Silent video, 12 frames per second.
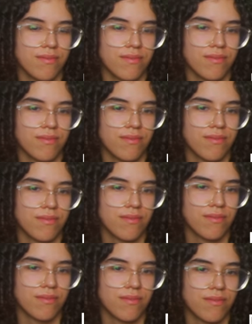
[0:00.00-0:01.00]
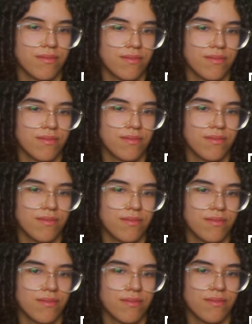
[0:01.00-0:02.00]

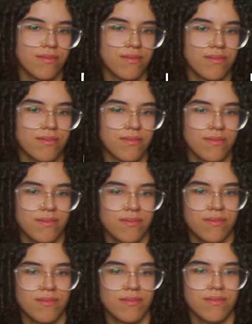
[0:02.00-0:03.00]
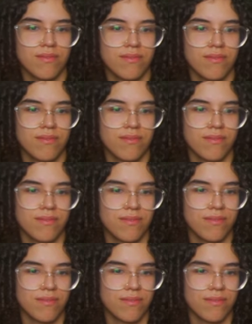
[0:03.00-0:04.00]

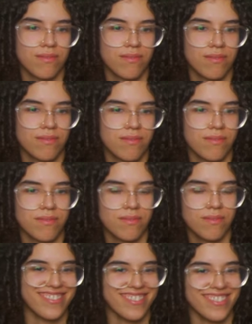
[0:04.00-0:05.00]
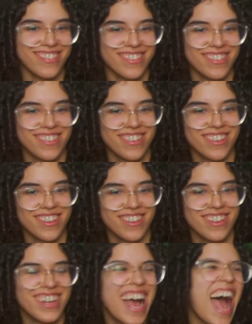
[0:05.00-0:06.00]

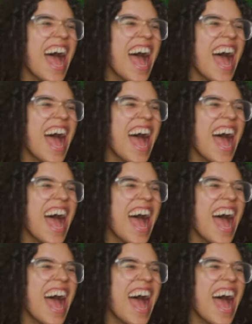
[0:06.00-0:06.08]
[no speech]